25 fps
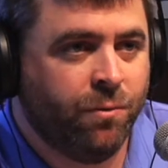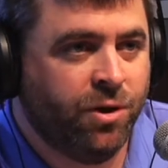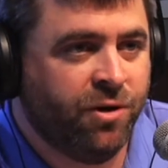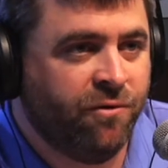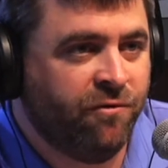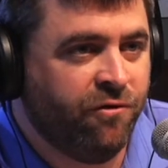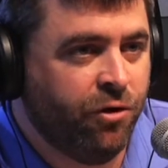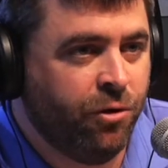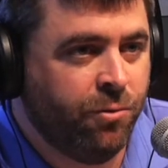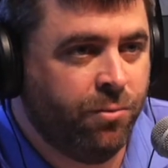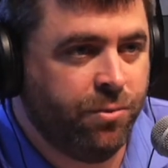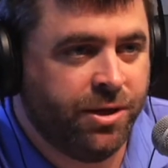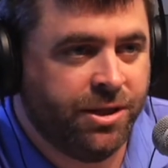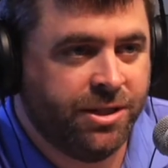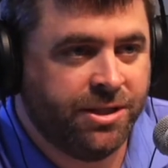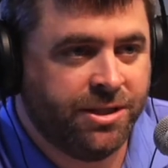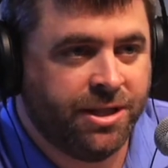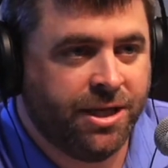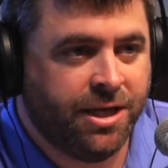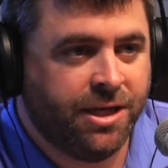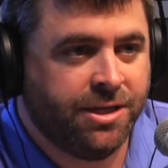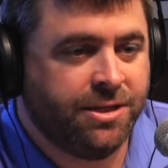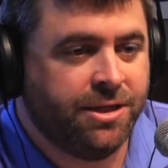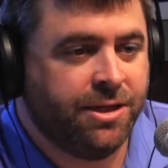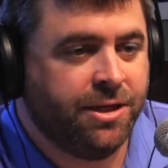rough opening
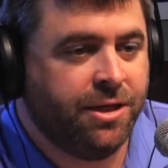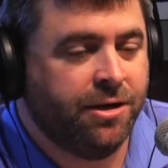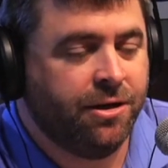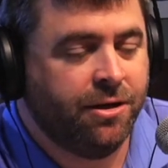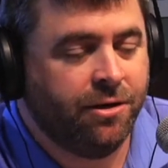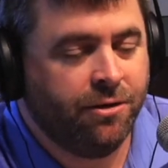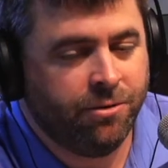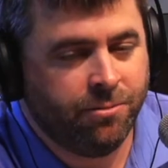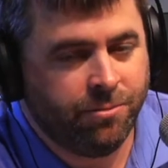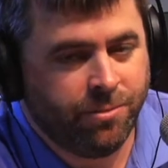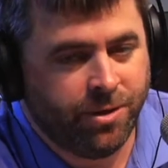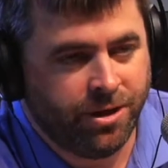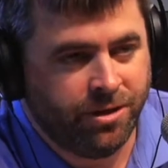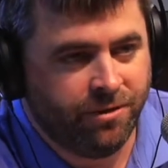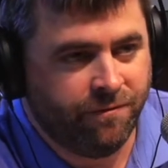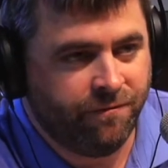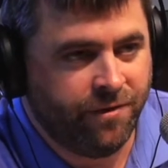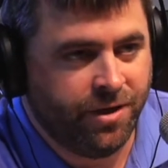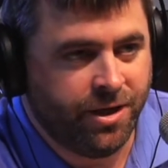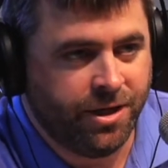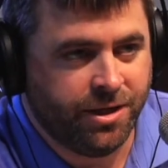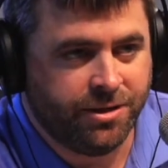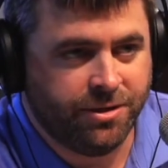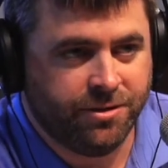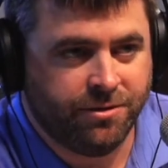size than another
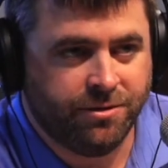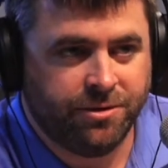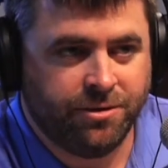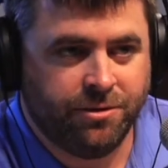manufacturer.